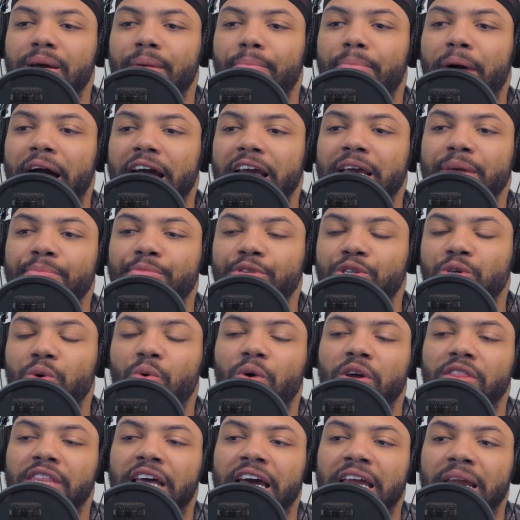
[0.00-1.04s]
by him
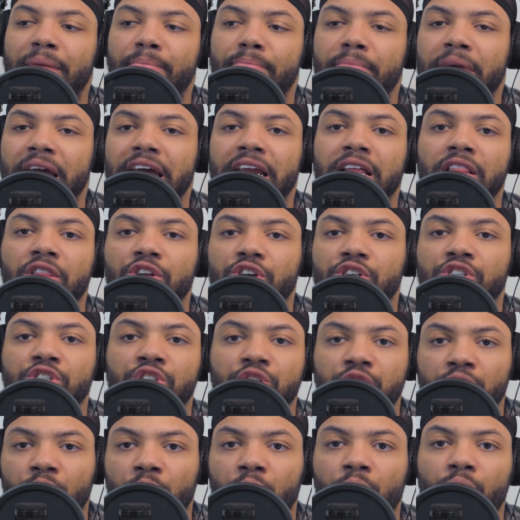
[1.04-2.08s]
doing that, it made it look
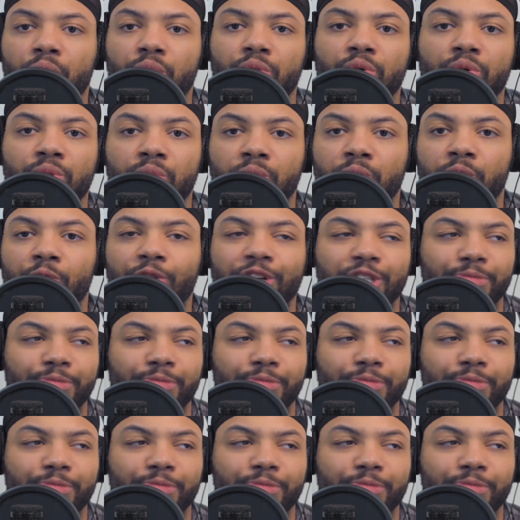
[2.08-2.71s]
so cool,